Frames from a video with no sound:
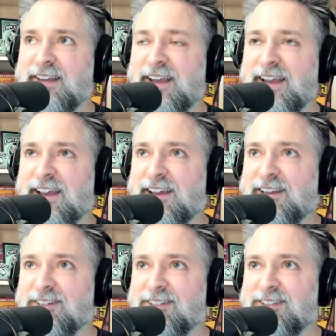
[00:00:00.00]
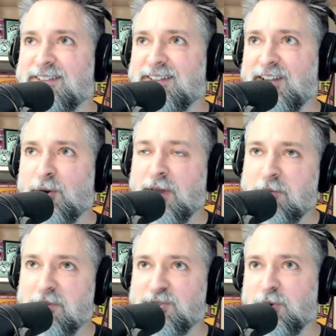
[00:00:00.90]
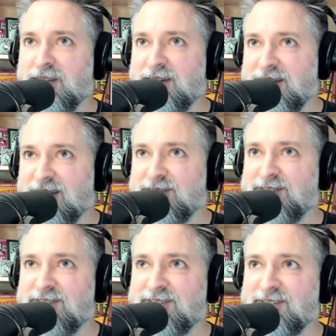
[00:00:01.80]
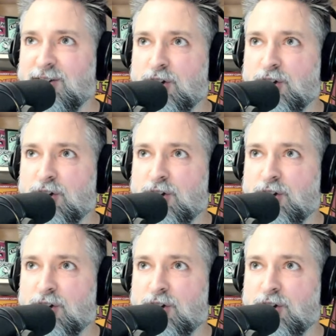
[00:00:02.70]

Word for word: And, you know, in between these